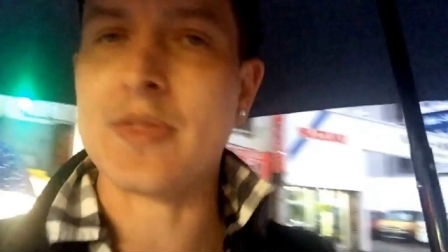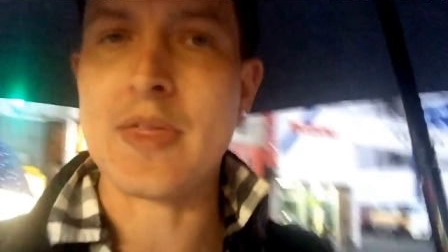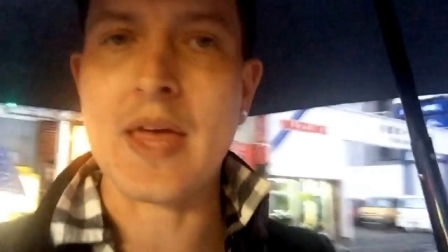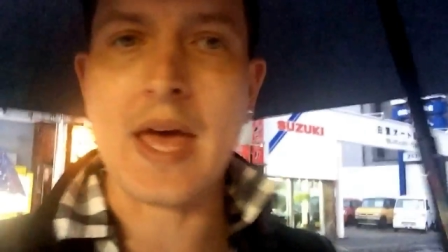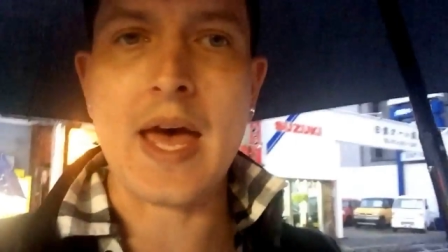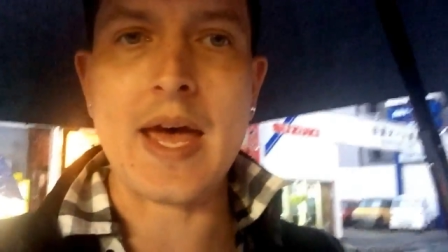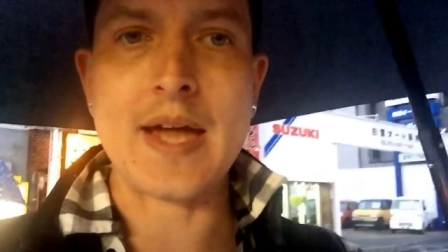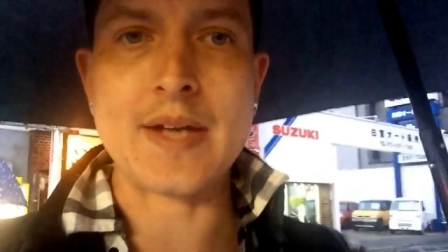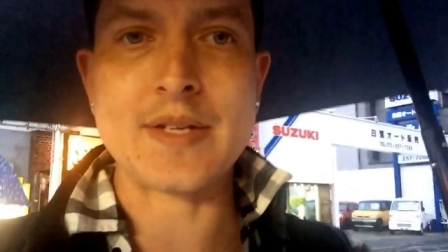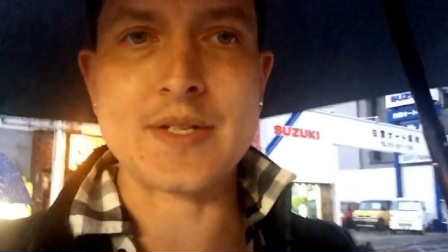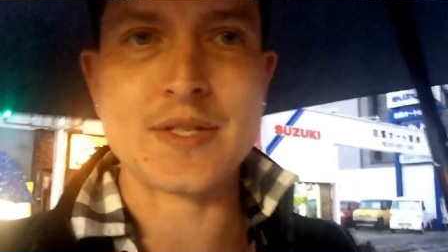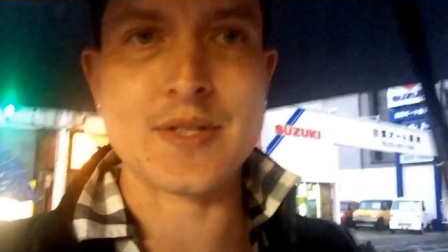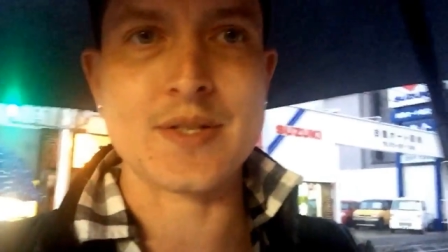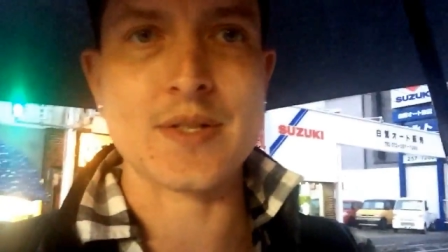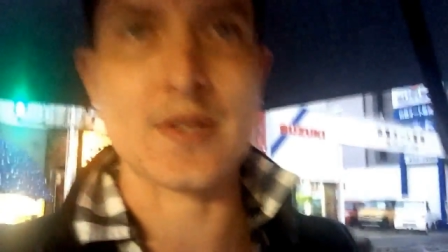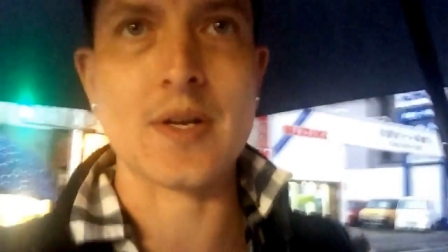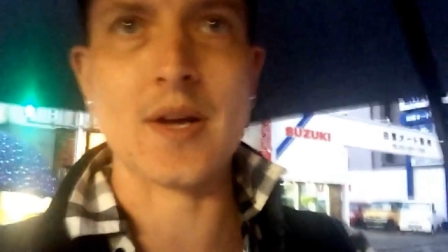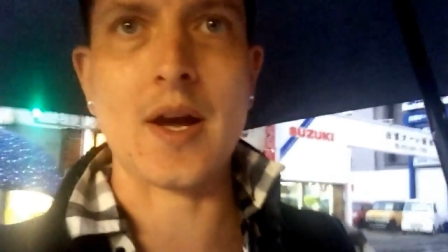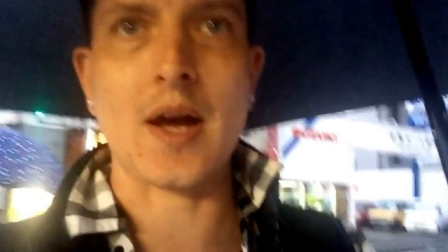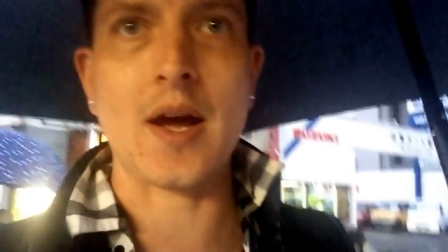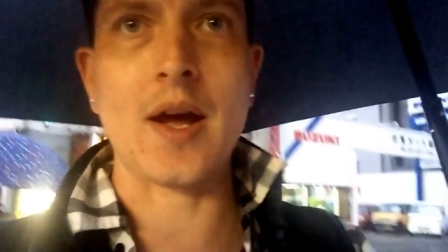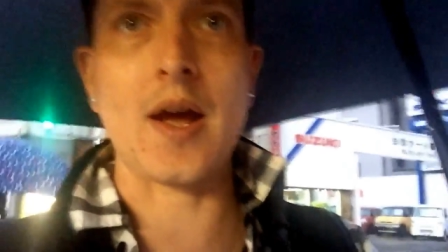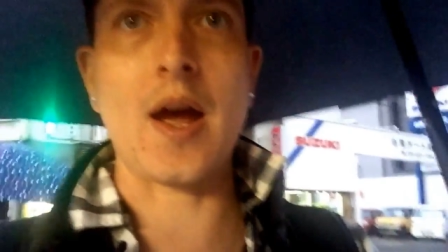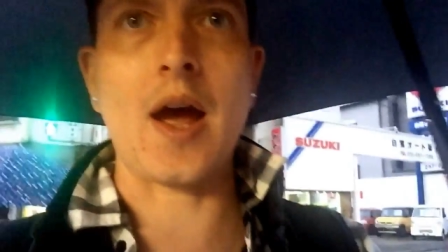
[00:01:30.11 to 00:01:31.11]
that
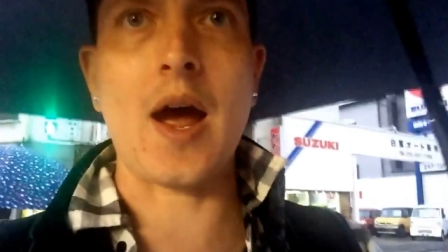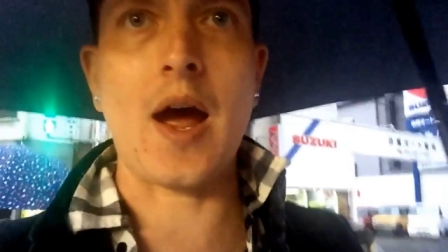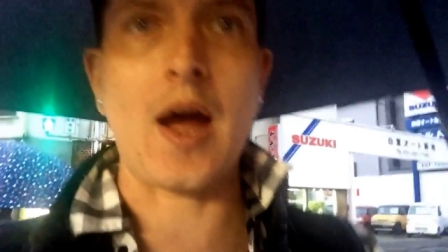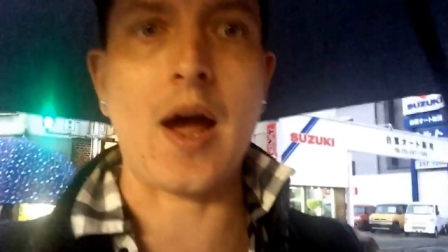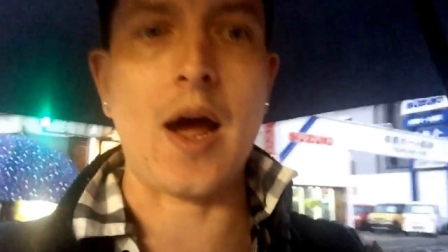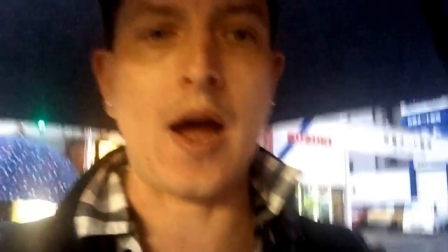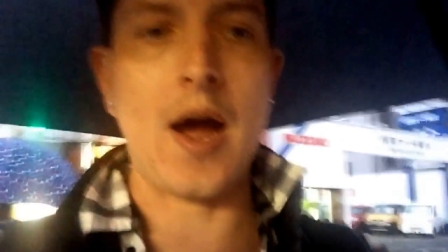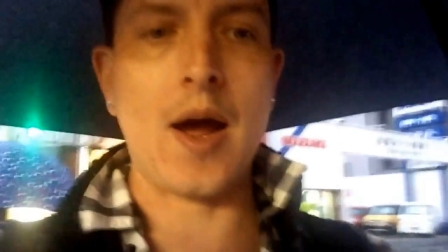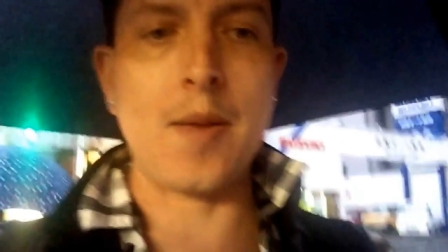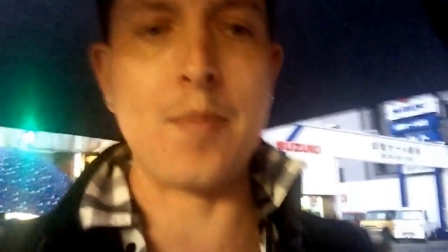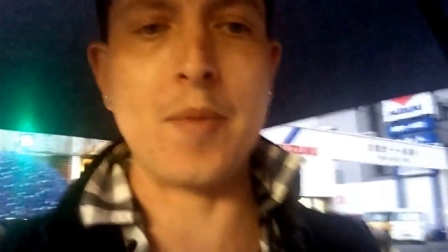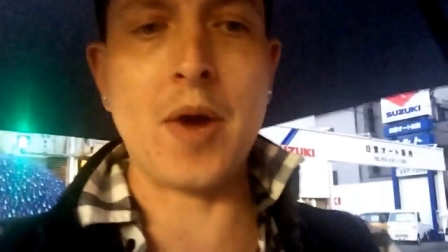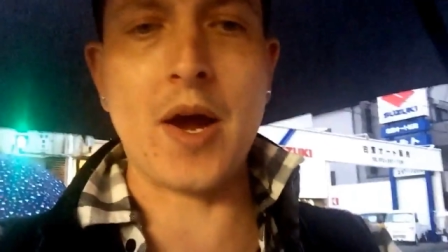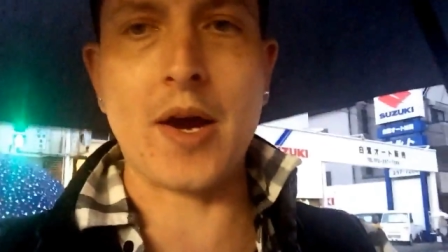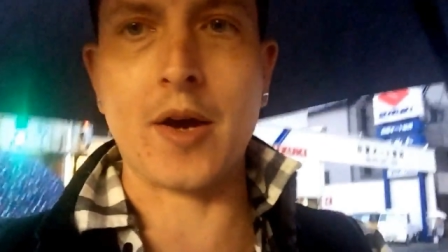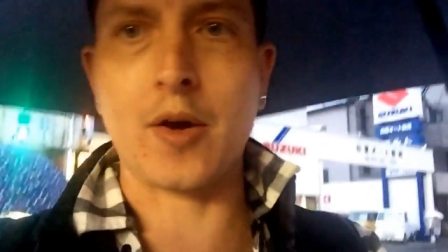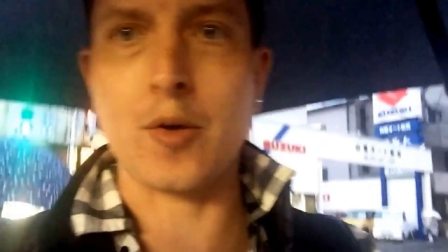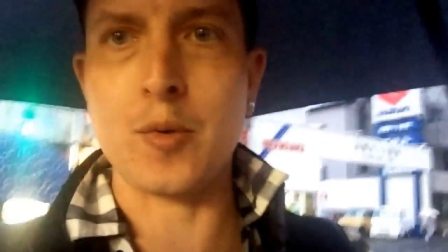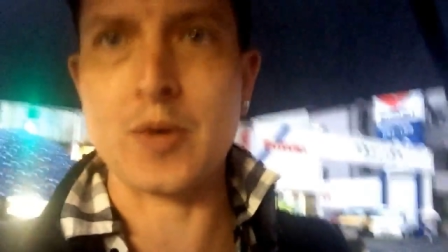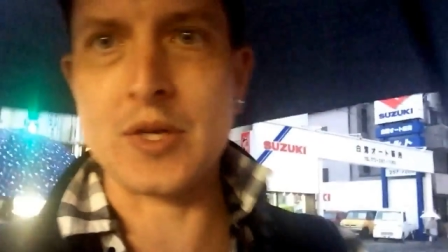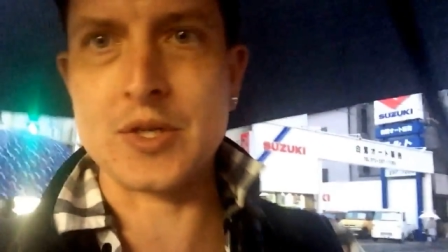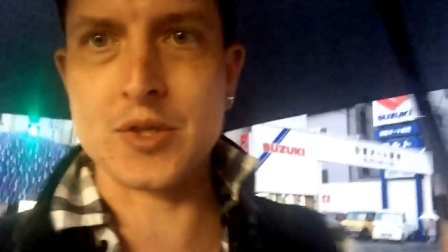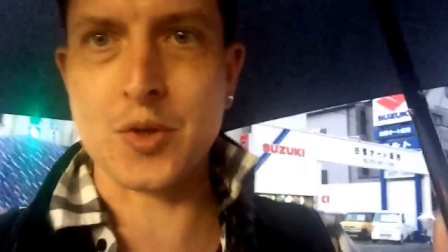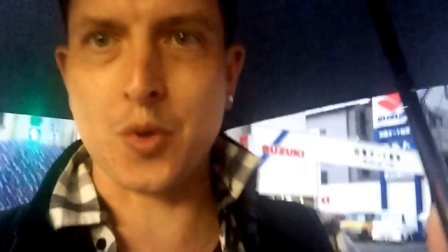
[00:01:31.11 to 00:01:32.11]
I'm not
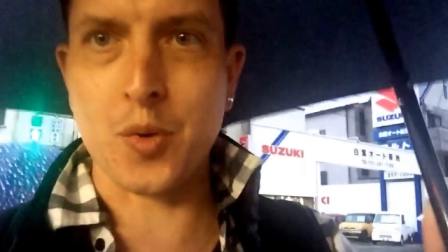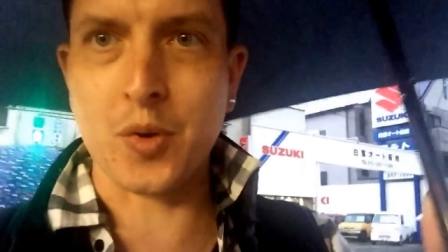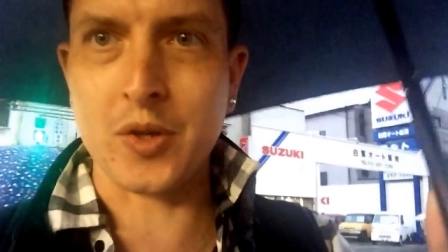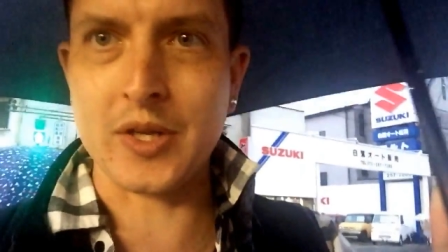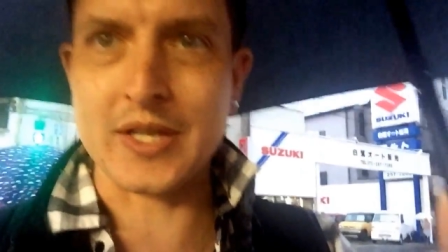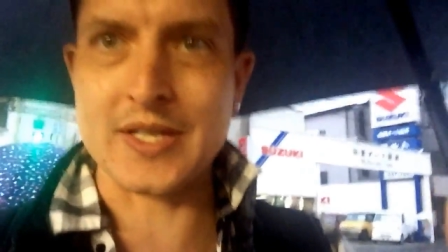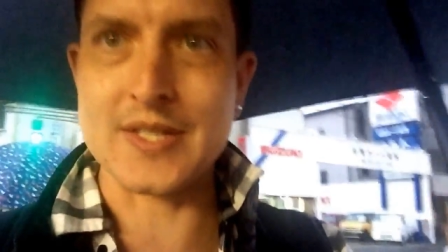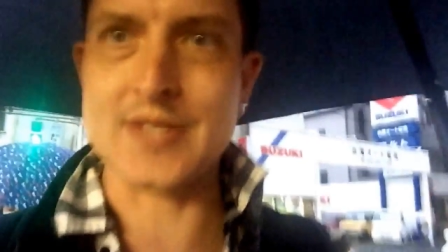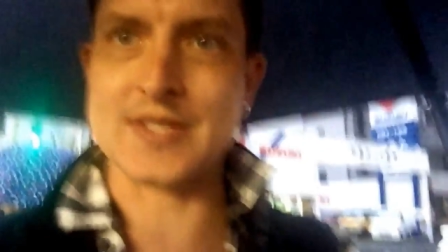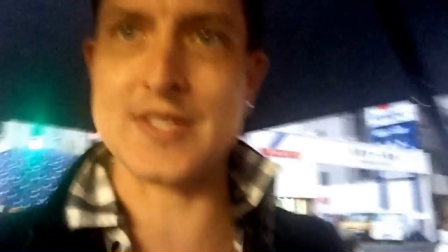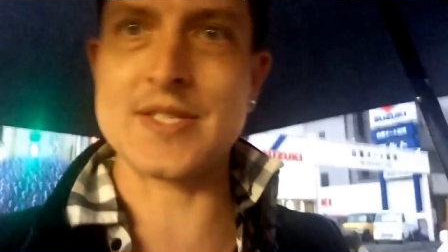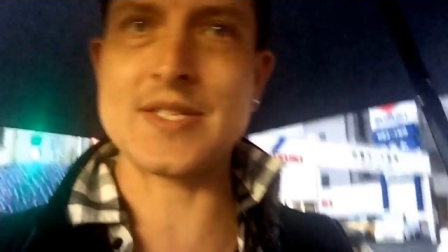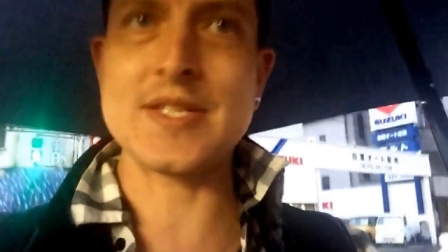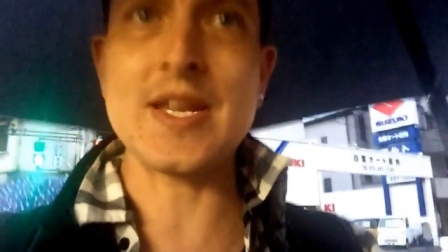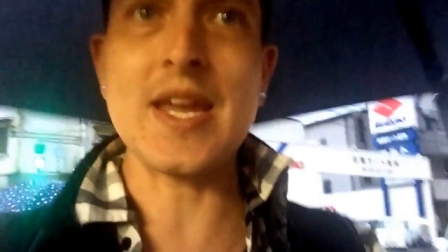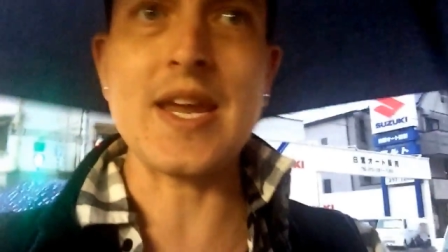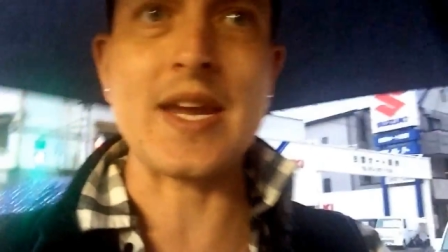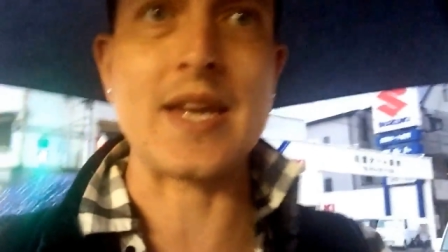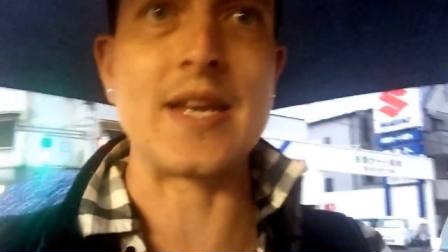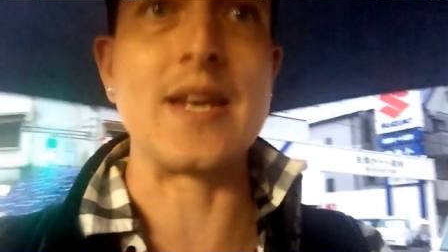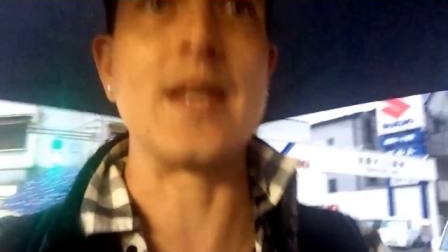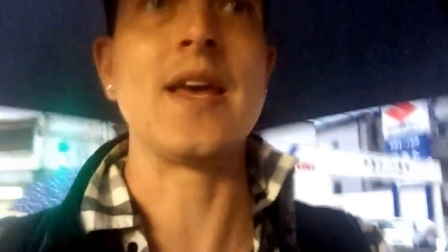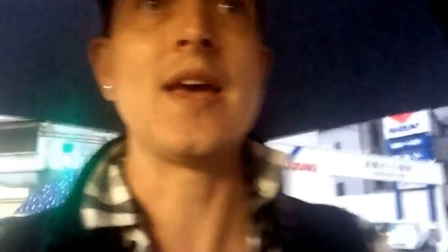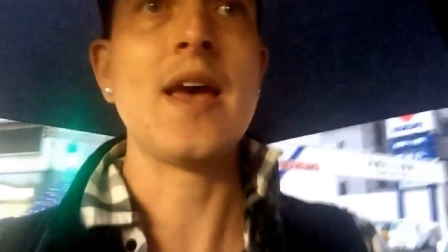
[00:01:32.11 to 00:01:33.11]
going totally
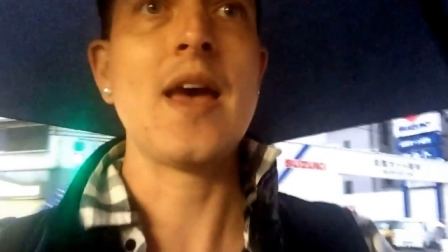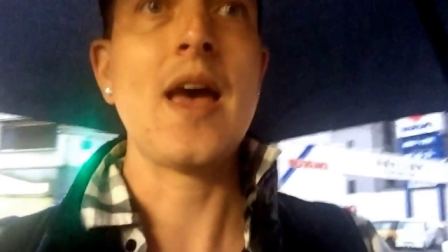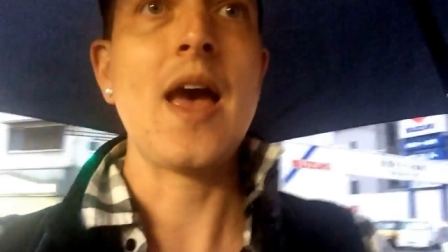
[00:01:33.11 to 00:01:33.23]
insane.